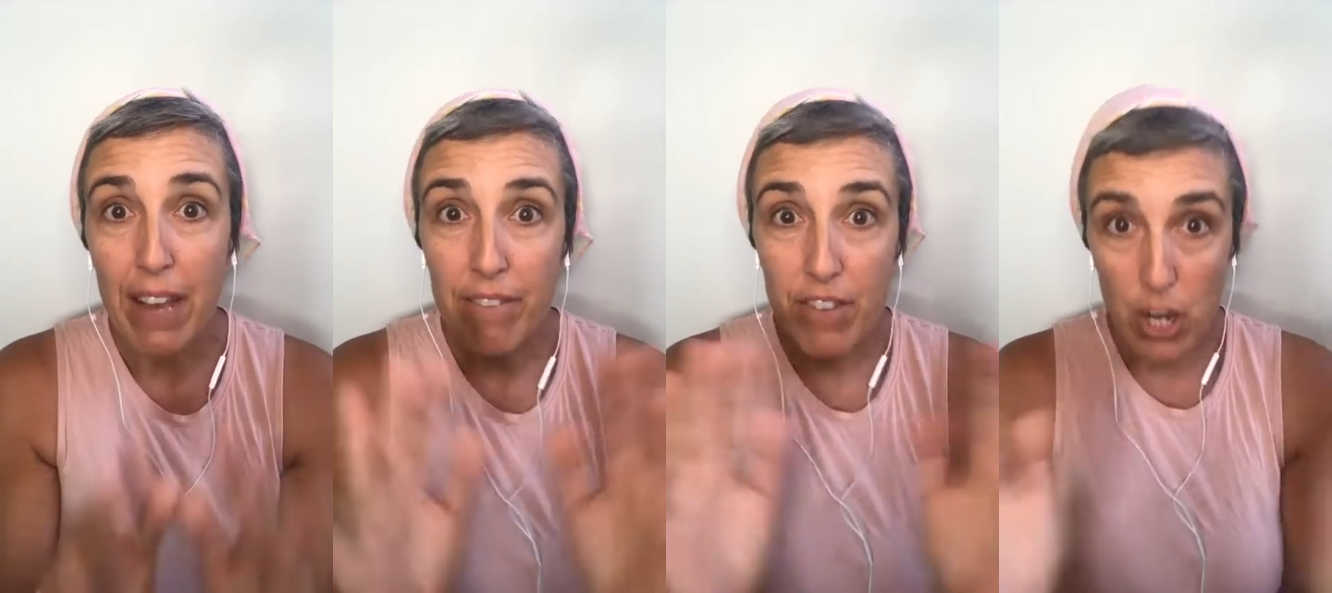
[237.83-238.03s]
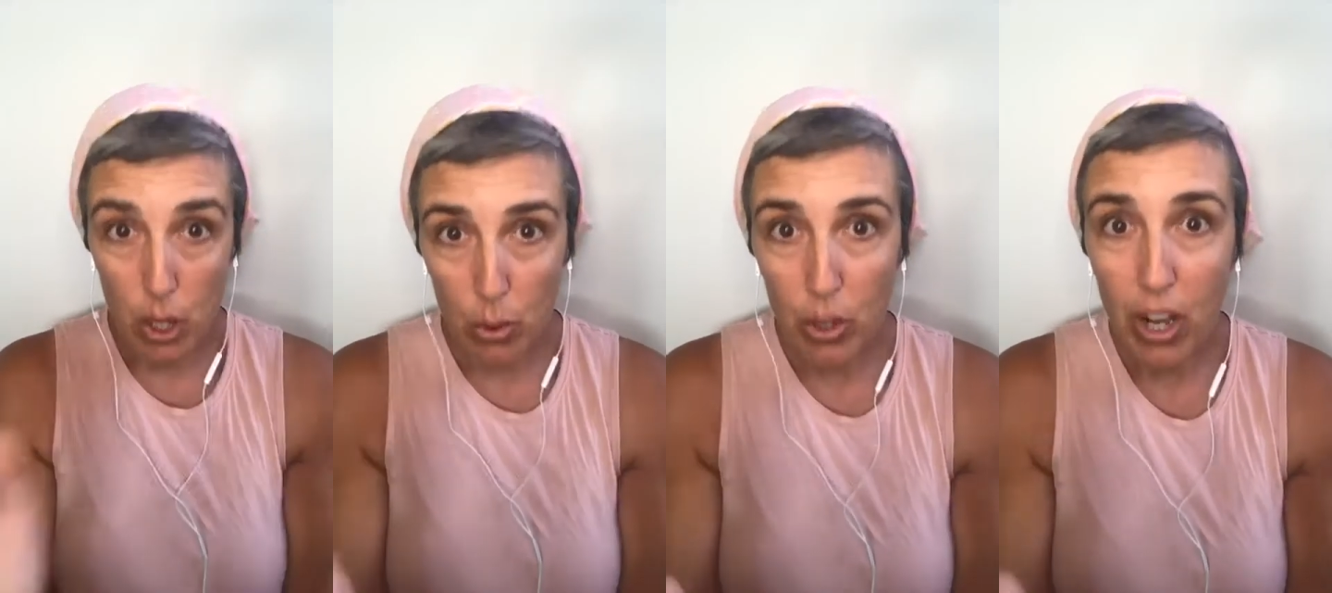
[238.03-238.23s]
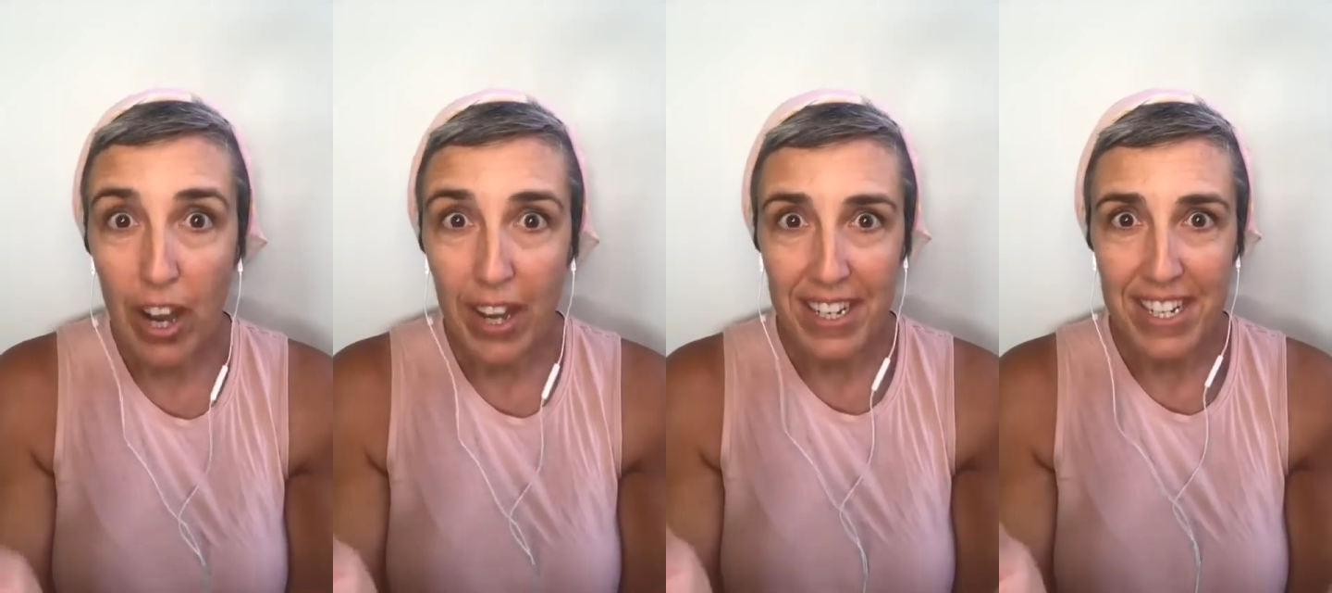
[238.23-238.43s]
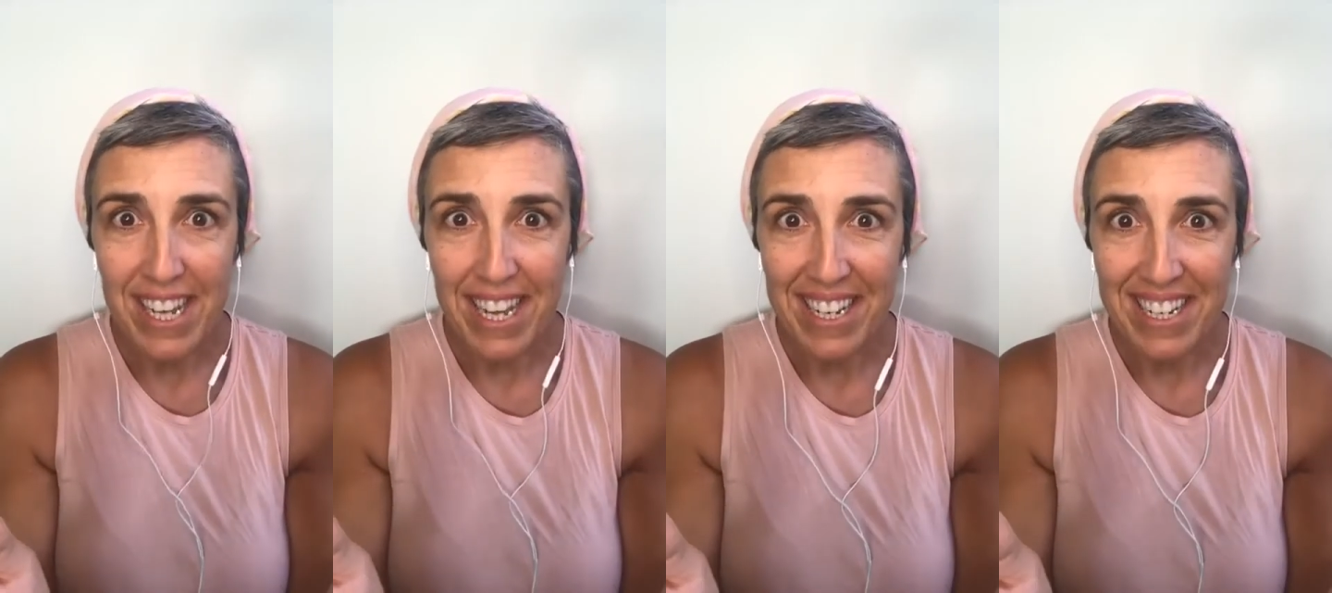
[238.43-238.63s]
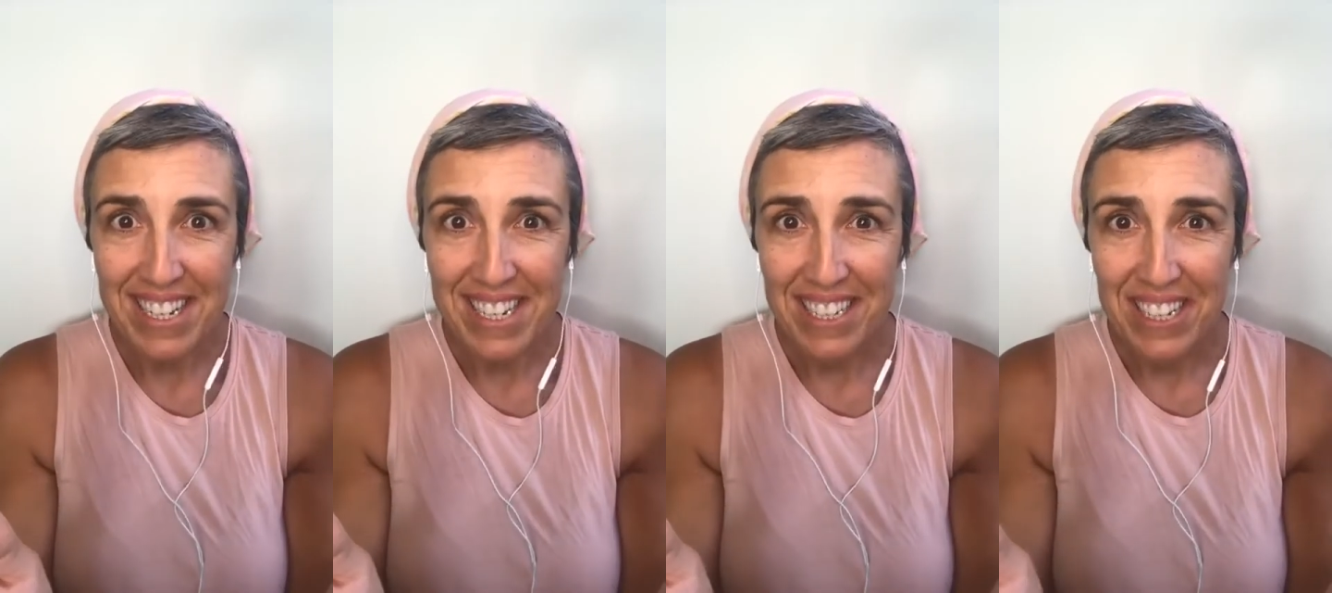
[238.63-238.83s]
I have no
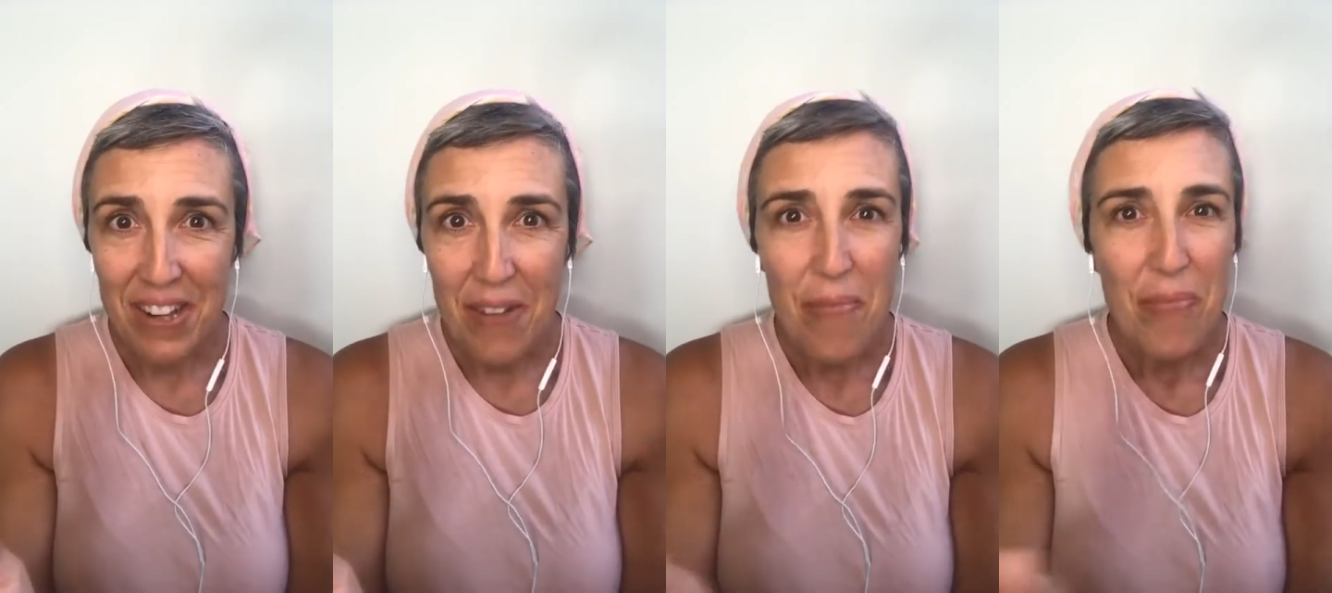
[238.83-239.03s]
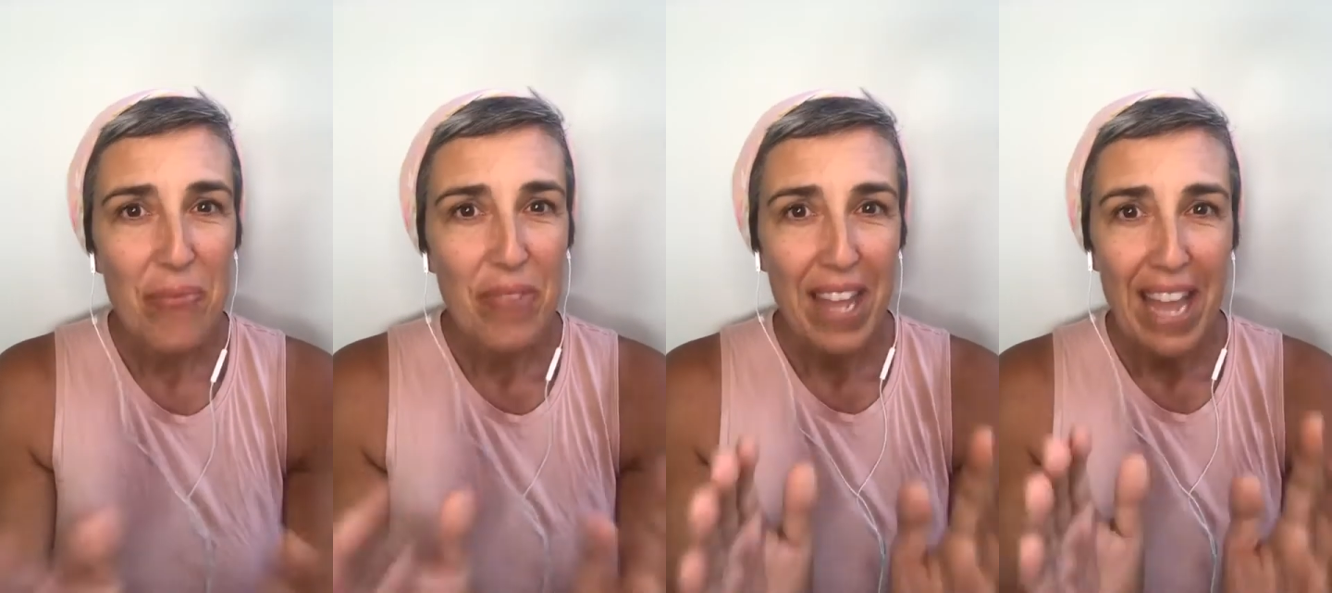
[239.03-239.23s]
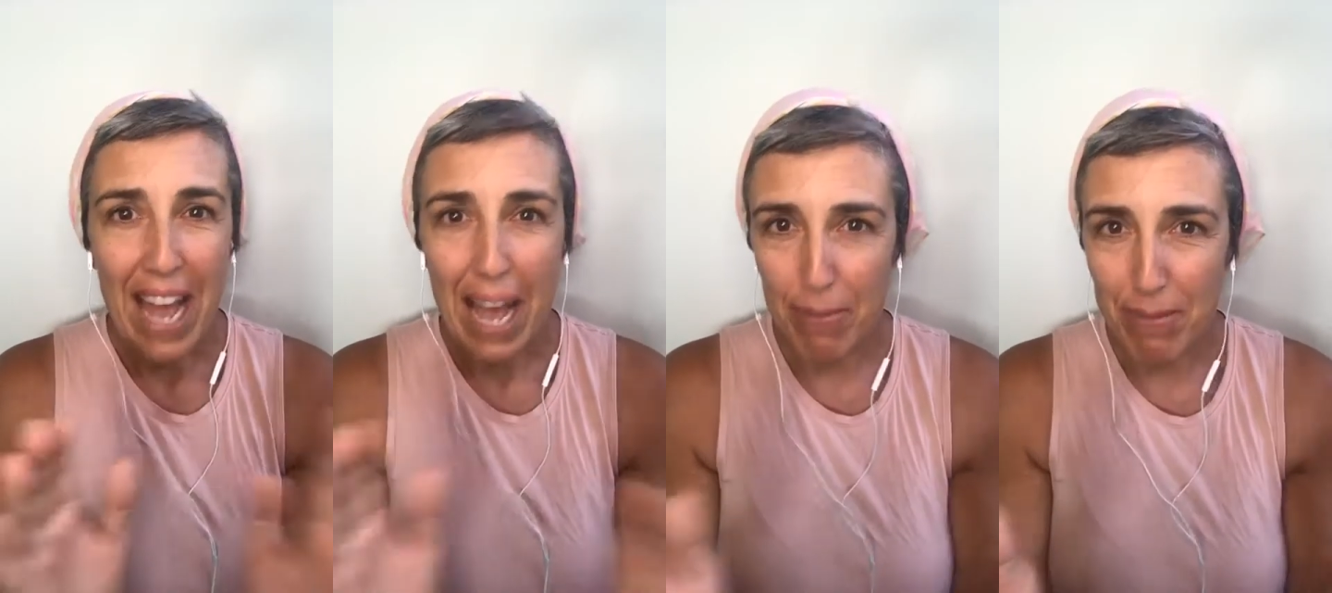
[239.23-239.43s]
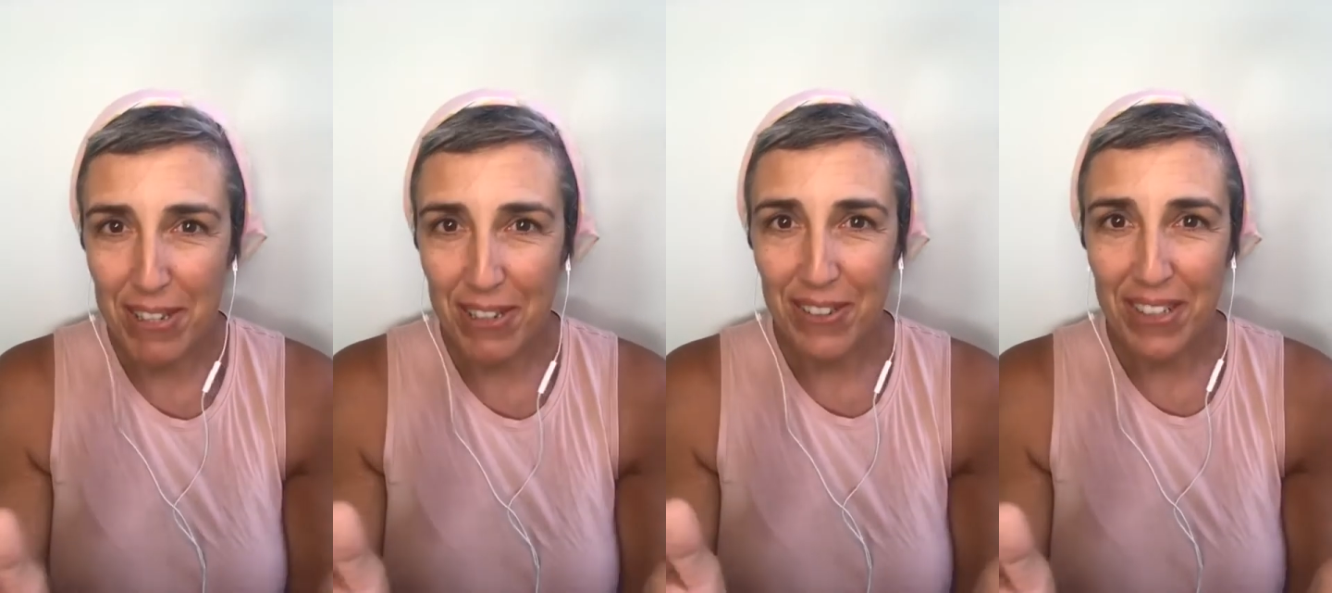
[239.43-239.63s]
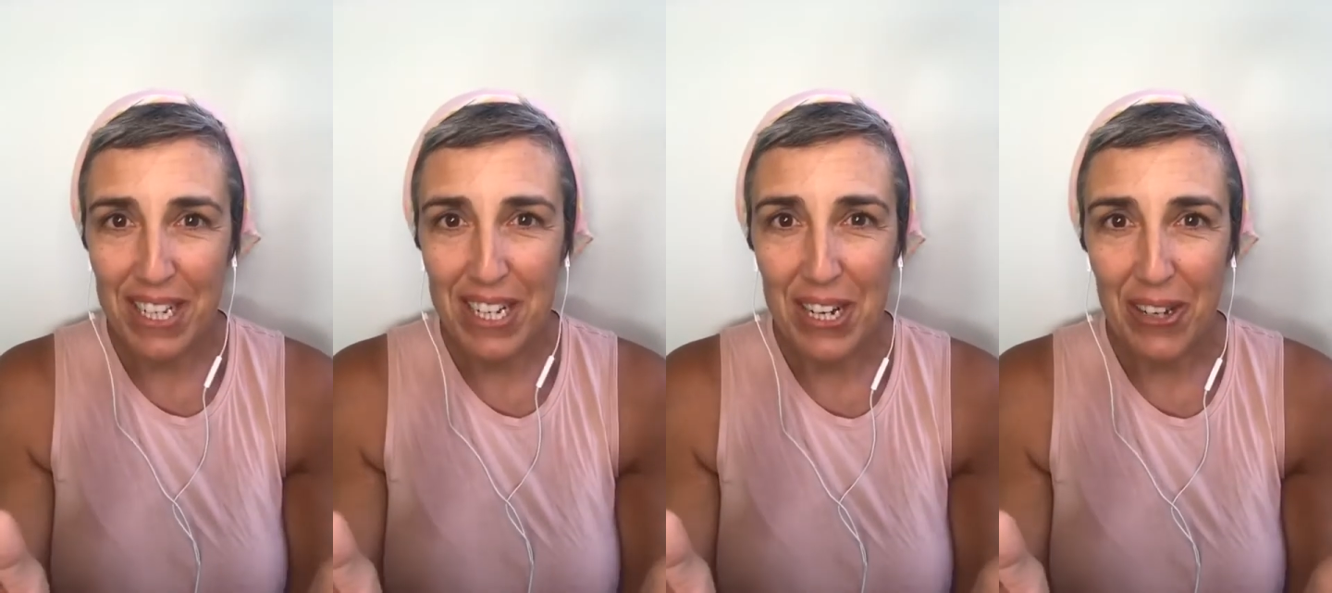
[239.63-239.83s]
content,
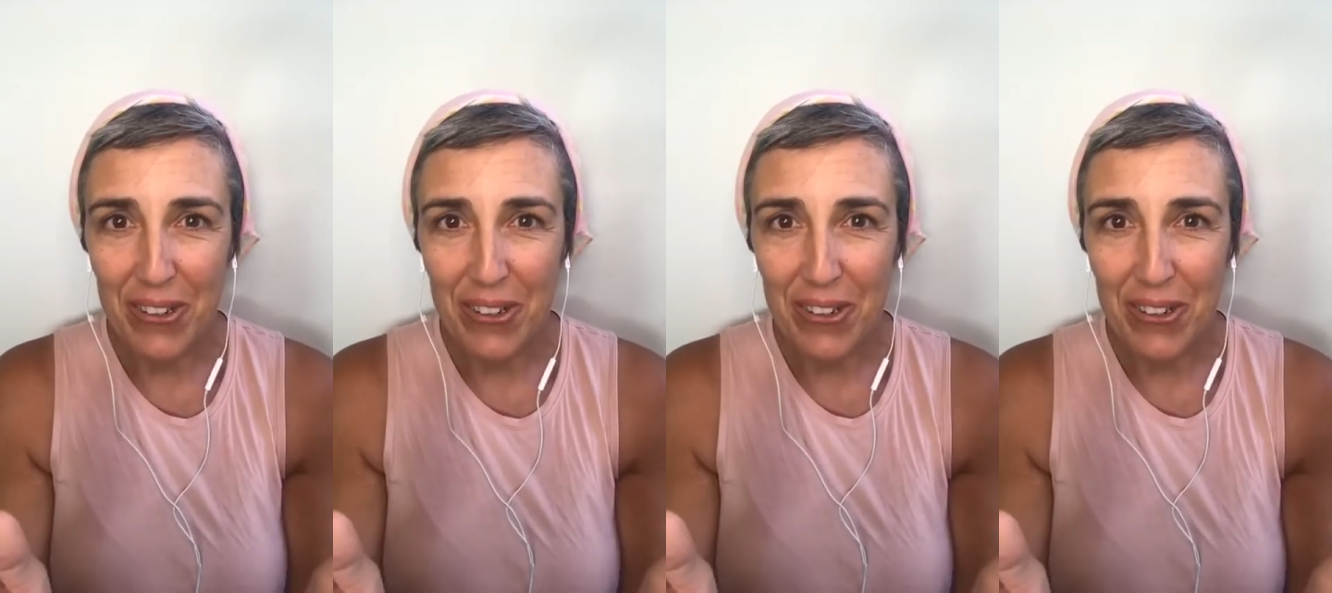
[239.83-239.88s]
absolutely